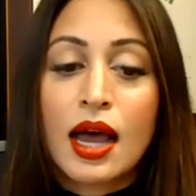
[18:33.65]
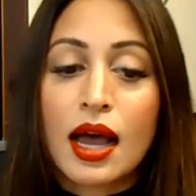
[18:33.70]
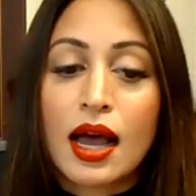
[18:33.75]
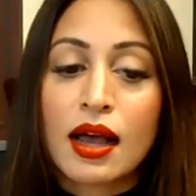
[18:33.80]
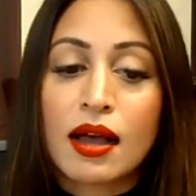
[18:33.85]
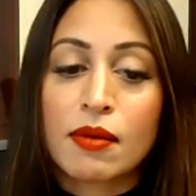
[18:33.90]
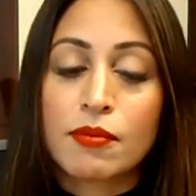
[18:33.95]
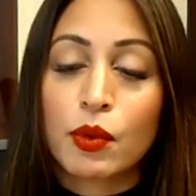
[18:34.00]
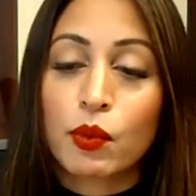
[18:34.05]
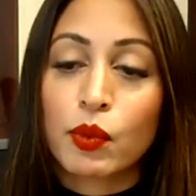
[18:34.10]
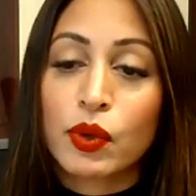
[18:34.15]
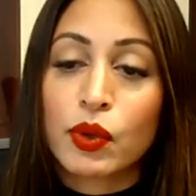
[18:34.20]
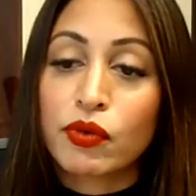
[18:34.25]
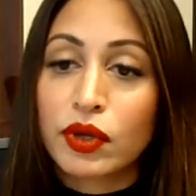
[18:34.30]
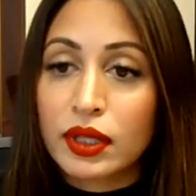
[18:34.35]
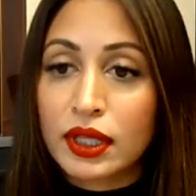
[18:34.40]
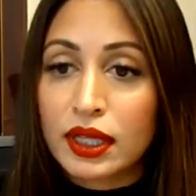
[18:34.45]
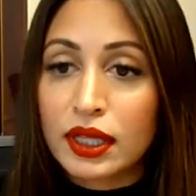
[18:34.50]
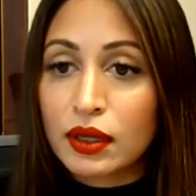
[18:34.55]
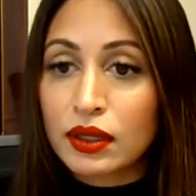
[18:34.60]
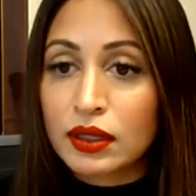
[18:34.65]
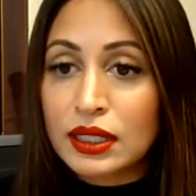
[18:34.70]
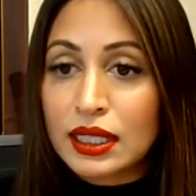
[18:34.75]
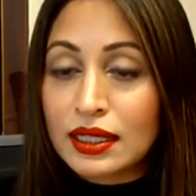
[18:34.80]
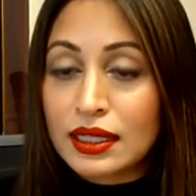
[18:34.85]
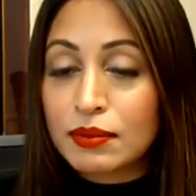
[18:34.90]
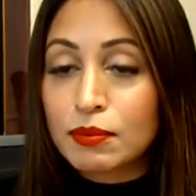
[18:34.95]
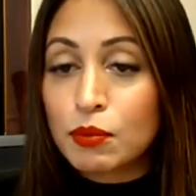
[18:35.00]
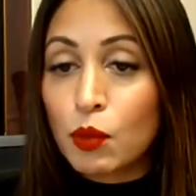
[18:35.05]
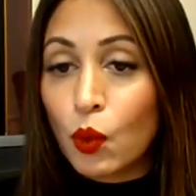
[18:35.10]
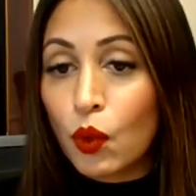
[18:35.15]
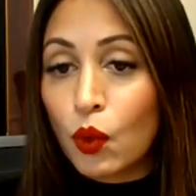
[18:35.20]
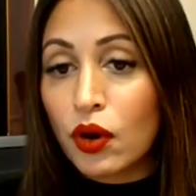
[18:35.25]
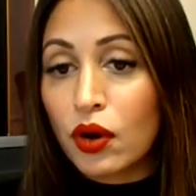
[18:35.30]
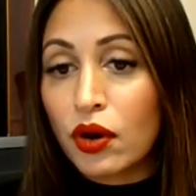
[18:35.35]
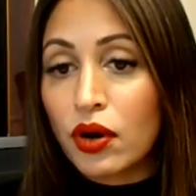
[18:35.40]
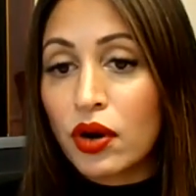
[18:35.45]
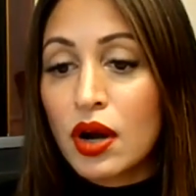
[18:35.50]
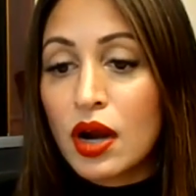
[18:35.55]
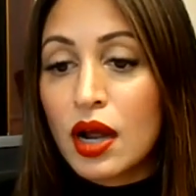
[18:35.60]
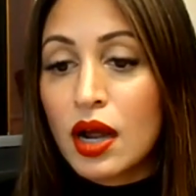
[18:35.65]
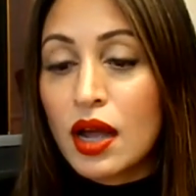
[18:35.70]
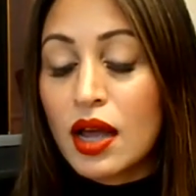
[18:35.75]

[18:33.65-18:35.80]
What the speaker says: but we really needed more